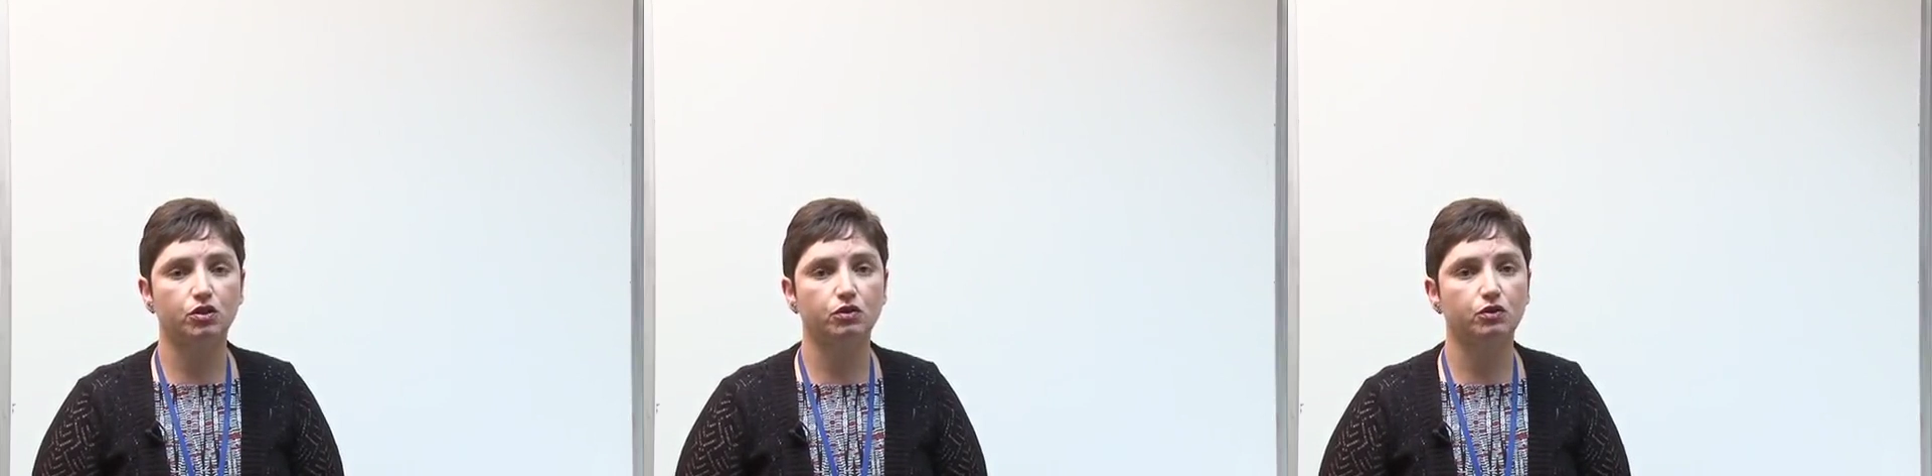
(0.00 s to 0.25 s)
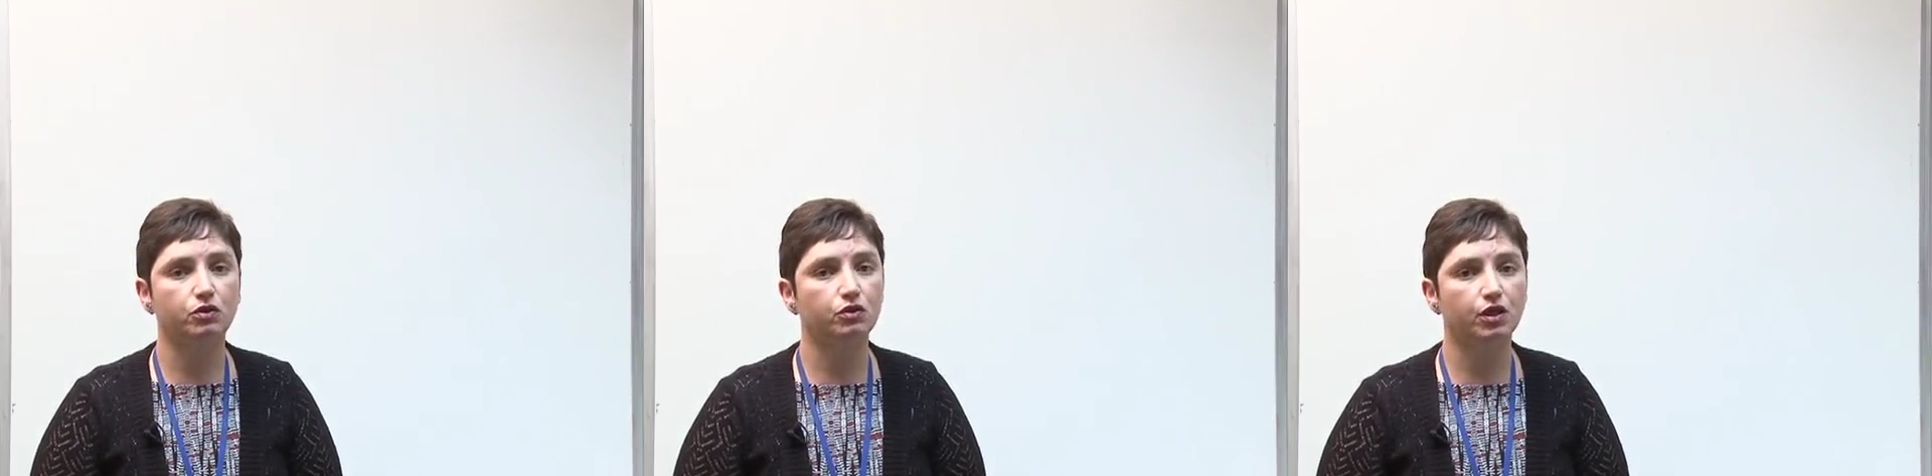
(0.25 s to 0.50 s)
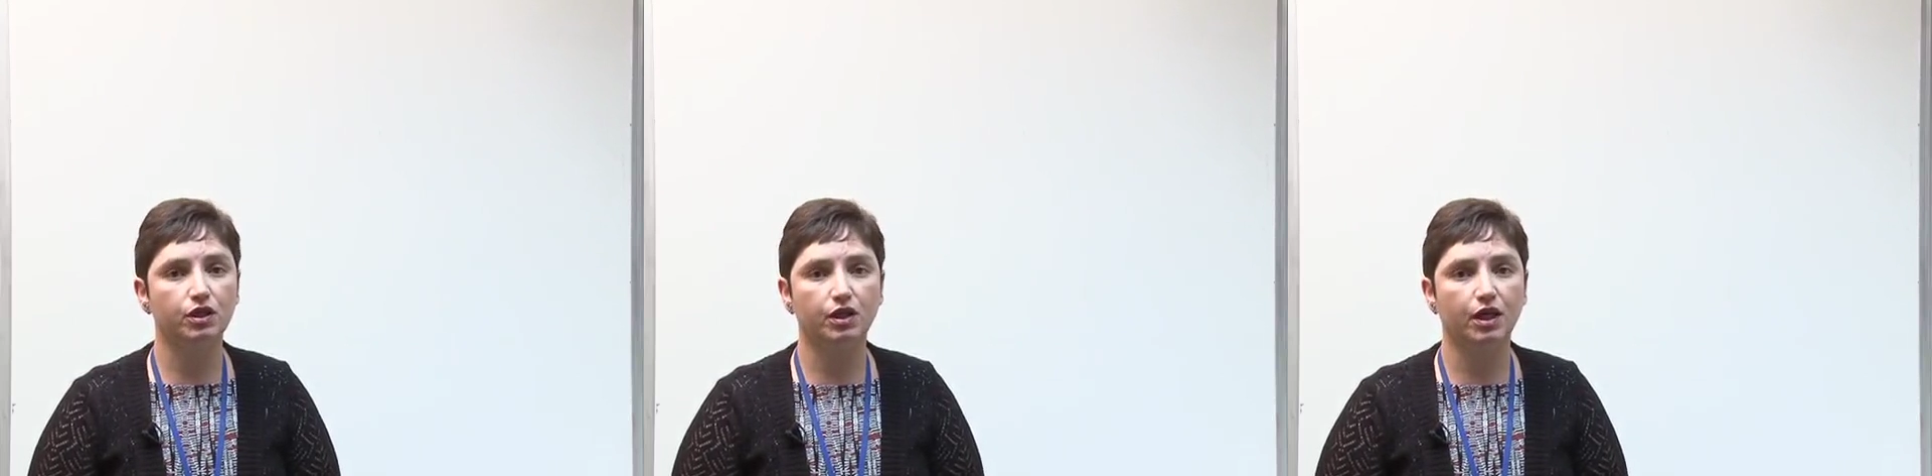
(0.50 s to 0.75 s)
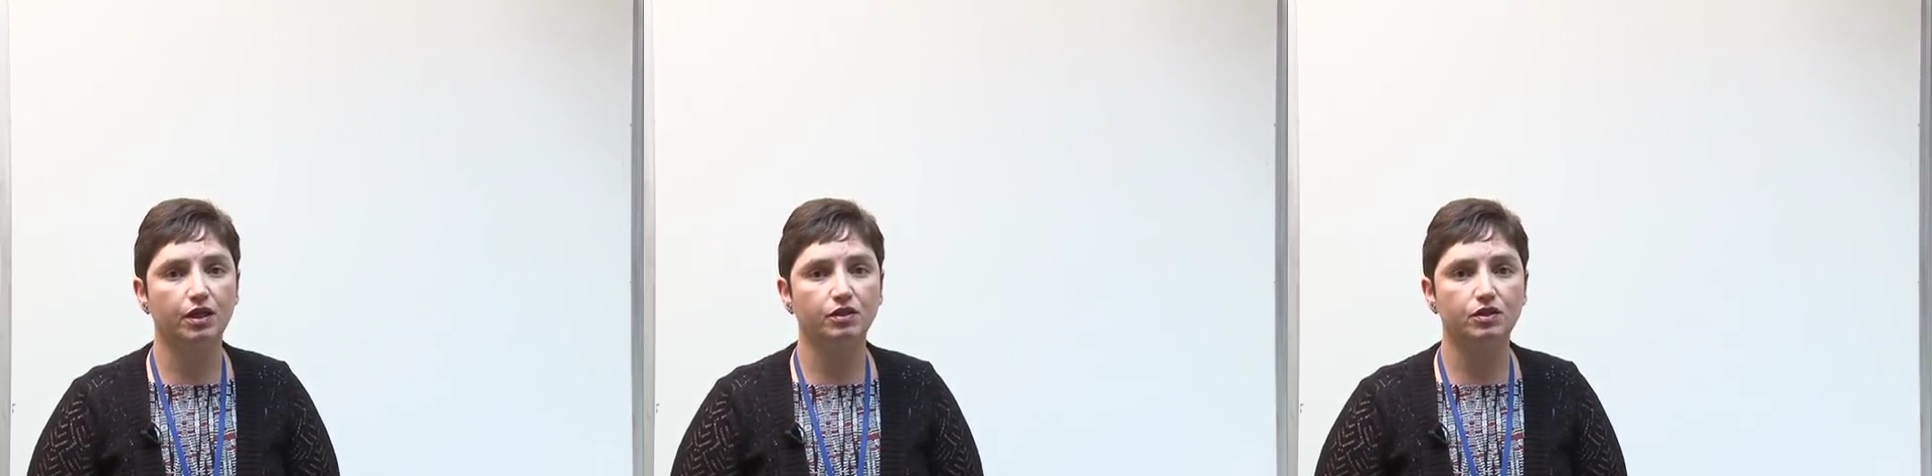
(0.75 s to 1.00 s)
You can
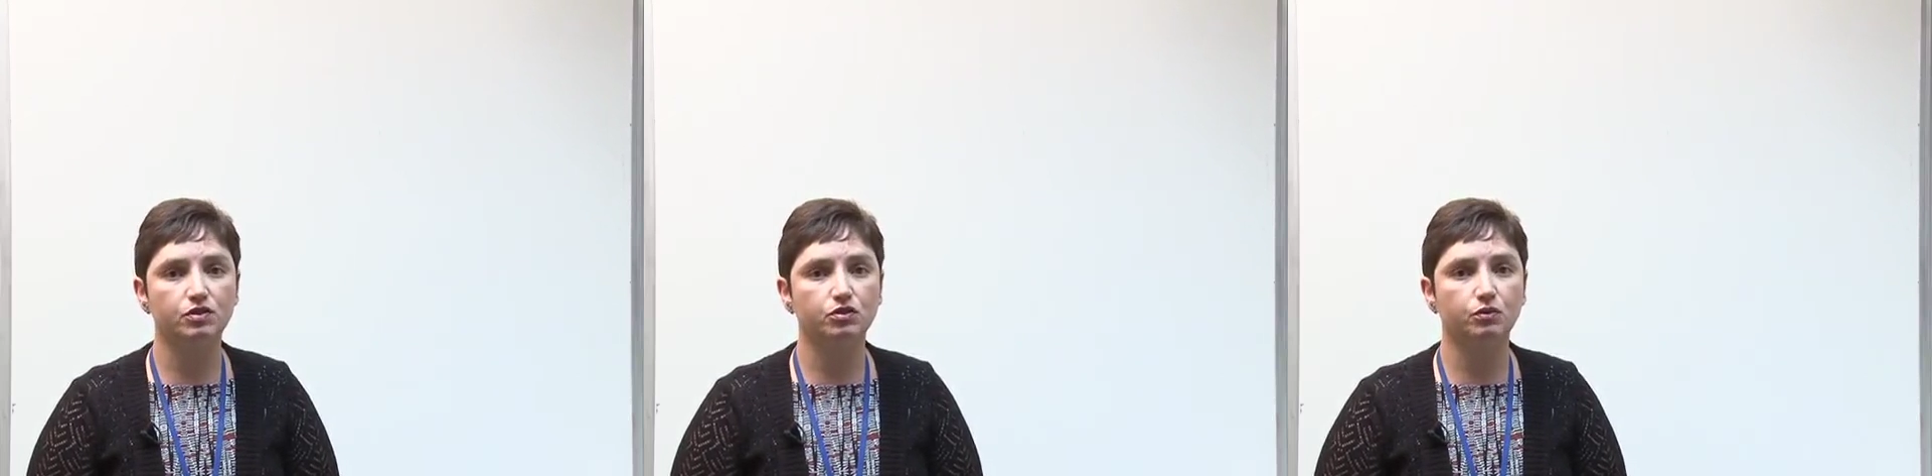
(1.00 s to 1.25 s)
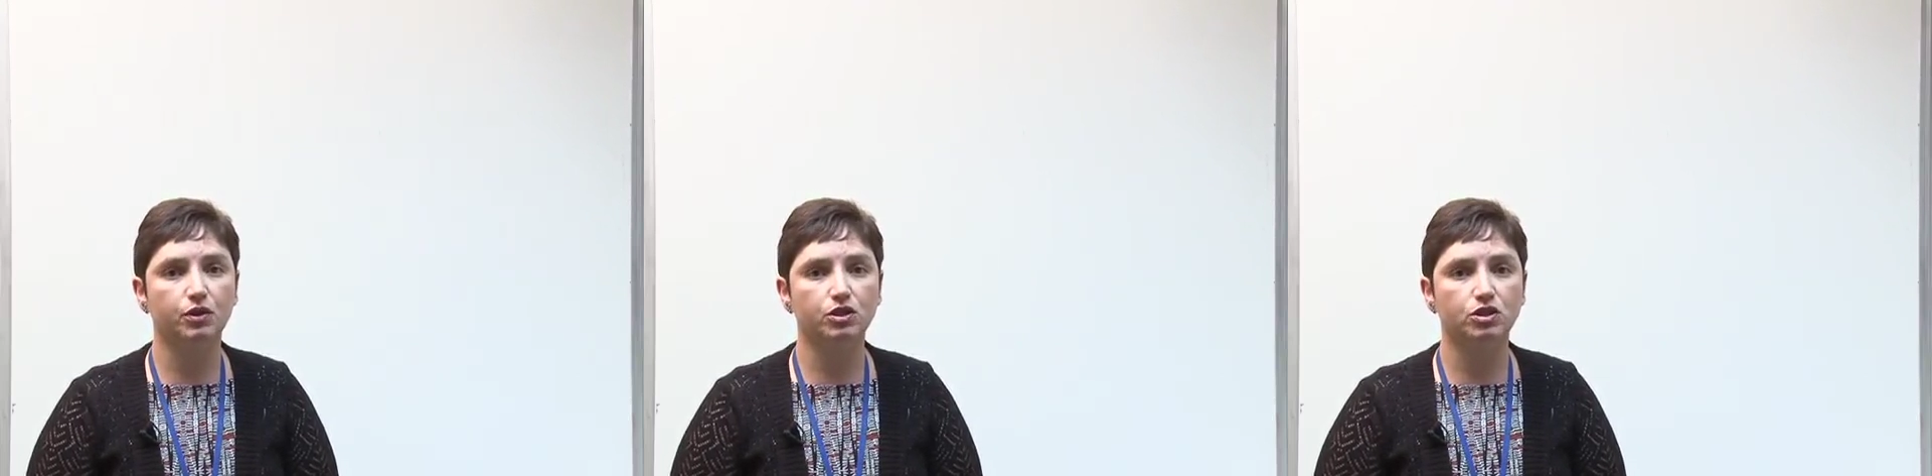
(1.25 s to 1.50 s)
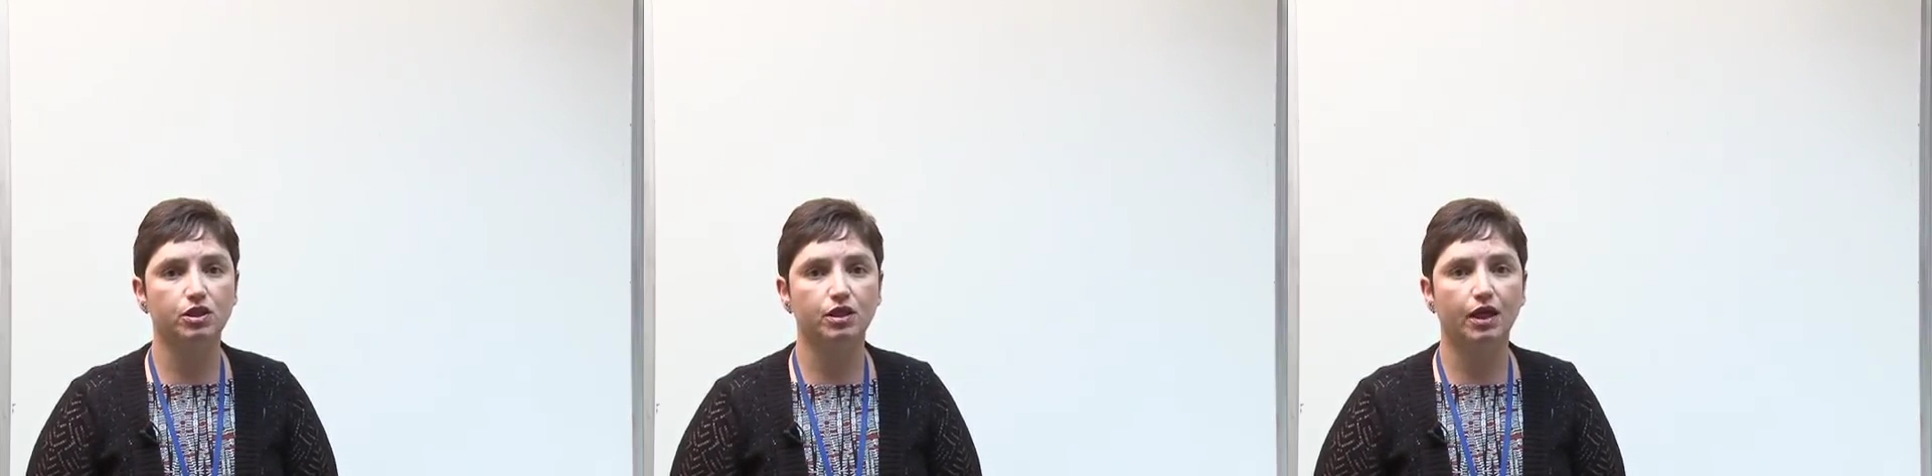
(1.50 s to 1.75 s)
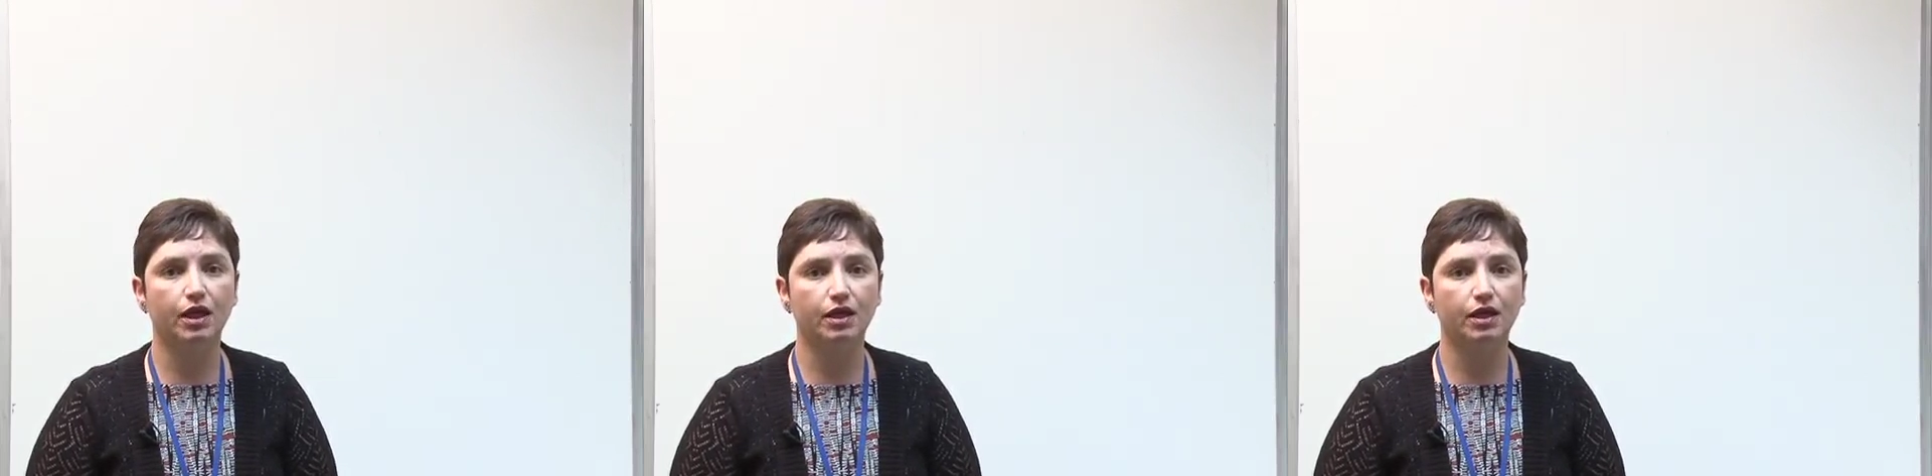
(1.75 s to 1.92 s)
get this question